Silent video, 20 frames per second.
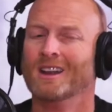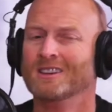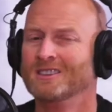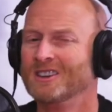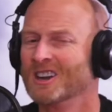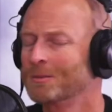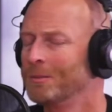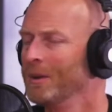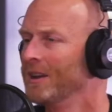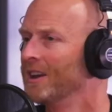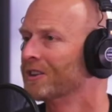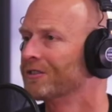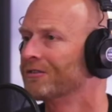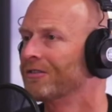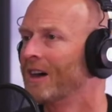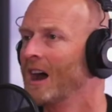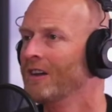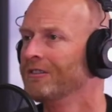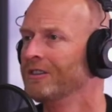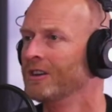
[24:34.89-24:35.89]
just because
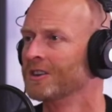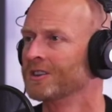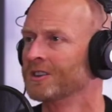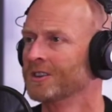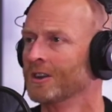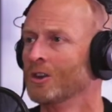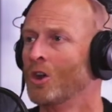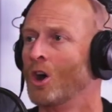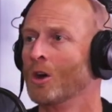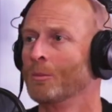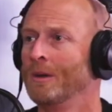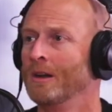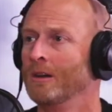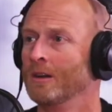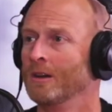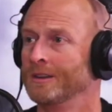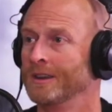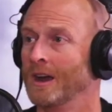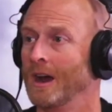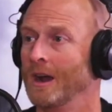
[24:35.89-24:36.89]
5 years is a long
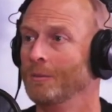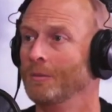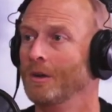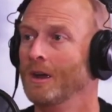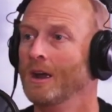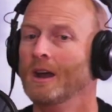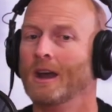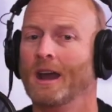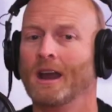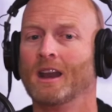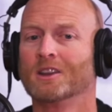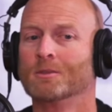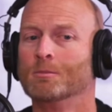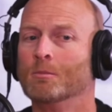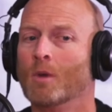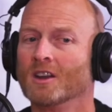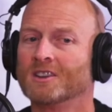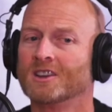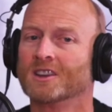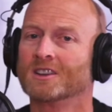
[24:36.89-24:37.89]
period of time. And as
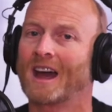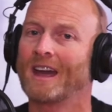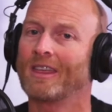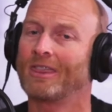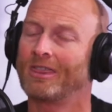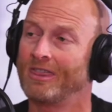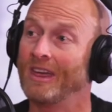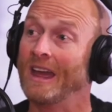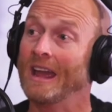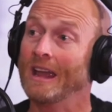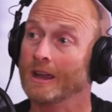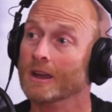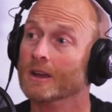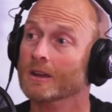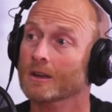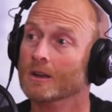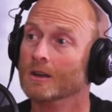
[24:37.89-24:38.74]
much as I think